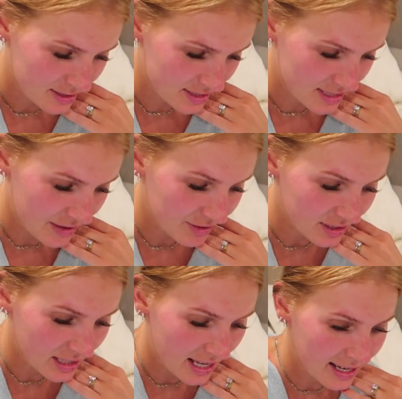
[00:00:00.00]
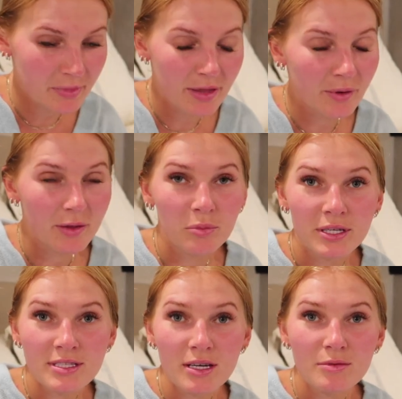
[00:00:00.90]
7 o'clock. By the way, the
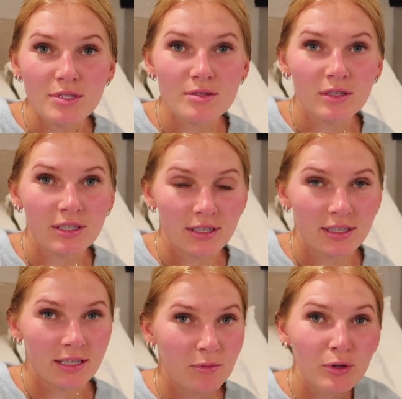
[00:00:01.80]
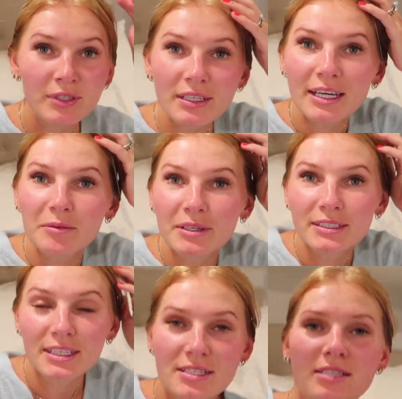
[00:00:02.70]
pizza was good. I'm holding the camera like
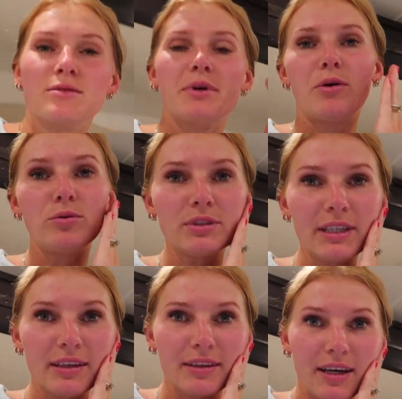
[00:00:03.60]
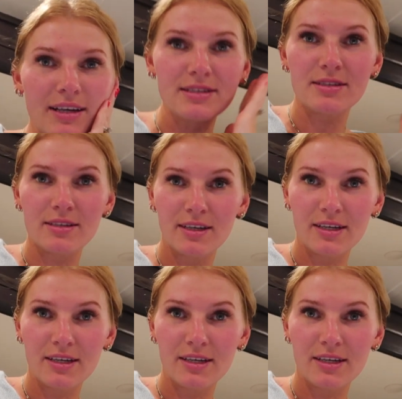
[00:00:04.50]
this because when I hold it like this,